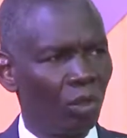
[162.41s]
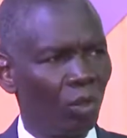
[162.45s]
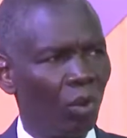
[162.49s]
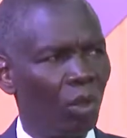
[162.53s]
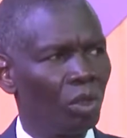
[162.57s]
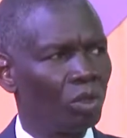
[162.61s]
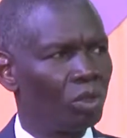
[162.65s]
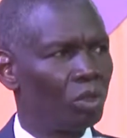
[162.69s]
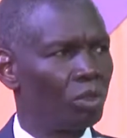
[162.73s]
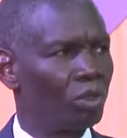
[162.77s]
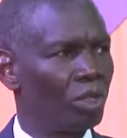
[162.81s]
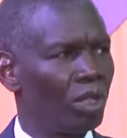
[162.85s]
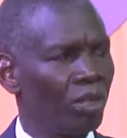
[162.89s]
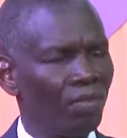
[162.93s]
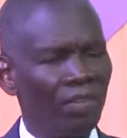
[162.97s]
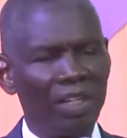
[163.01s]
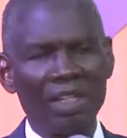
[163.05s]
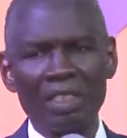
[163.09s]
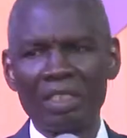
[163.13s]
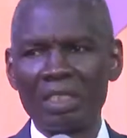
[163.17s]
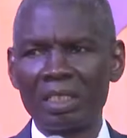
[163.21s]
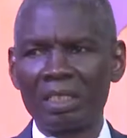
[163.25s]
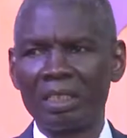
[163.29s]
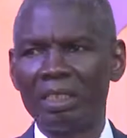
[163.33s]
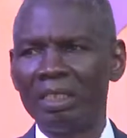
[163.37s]
you want to give
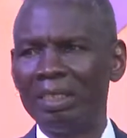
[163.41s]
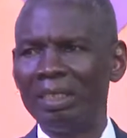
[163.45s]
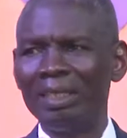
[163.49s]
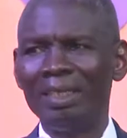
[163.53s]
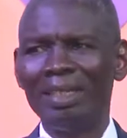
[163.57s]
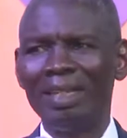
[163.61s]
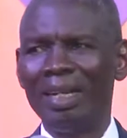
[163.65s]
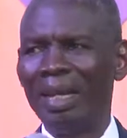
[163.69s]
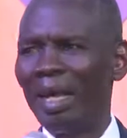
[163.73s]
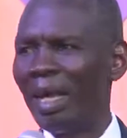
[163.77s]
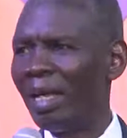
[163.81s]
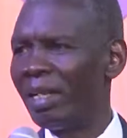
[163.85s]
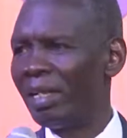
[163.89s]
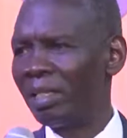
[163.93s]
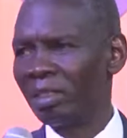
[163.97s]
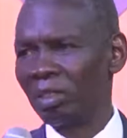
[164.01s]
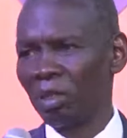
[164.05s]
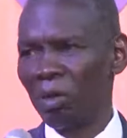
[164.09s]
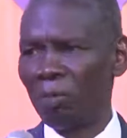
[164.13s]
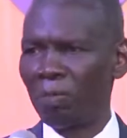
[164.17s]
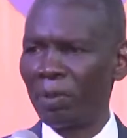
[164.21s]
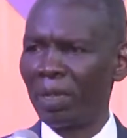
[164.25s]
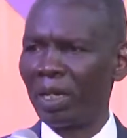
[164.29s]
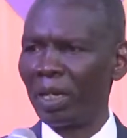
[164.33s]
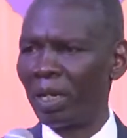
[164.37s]
it any
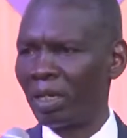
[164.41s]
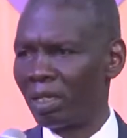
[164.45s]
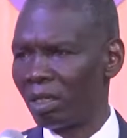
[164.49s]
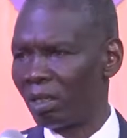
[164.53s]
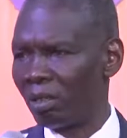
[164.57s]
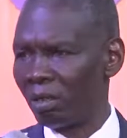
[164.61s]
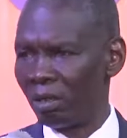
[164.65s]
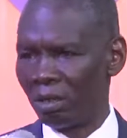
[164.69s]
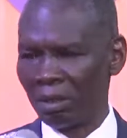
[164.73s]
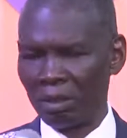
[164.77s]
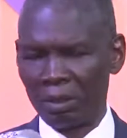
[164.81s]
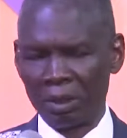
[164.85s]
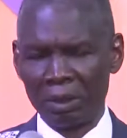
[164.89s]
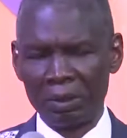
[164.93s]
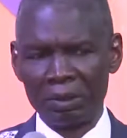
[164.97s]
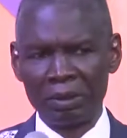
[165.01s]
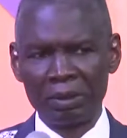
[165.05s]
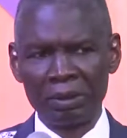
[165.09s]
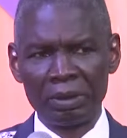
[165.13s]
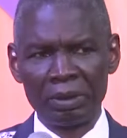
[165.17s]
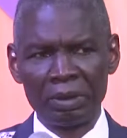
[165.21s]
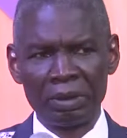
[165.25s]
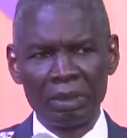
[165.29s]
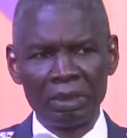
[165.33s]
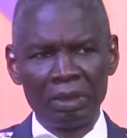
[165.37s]
topic at
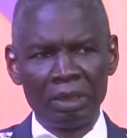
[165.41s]
all,